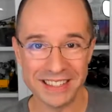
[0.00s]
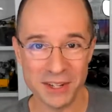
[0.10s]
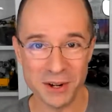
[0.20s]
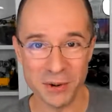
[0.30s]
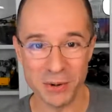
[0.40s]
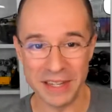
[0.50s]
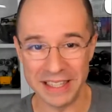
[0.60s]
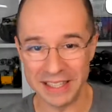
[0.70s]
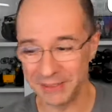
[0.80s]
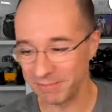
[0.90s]

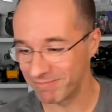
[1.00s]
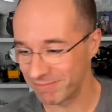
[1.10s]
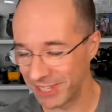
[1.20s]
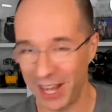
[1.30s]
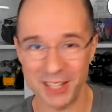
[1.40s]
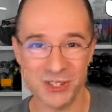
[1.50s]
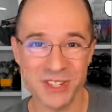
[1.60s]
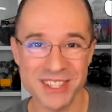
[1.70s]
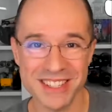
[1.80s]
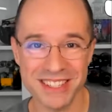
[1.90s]

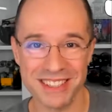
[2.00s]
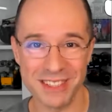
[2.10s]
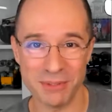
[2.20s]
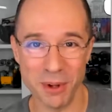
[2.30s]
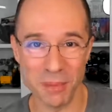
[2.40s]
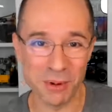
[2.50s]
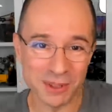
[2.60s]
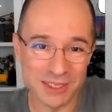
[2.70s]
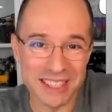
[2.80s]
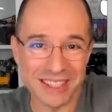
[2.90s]
gotchas in the
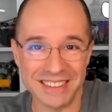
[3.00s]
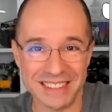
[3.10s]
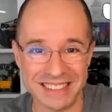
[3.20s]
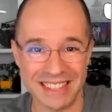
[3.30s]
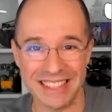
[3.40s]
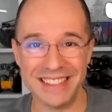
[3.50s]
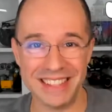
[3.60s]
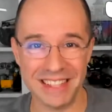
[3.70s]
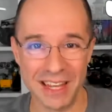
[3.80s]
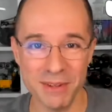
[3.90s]
developer's kind of like
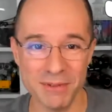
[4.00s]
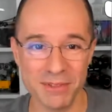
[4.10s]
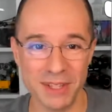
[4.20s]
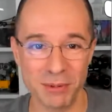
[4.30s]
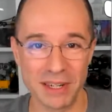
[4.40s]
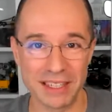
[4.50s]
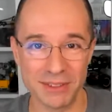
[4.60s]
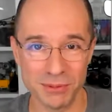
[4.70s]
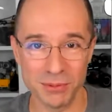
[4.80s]
day-to-day life that we're like,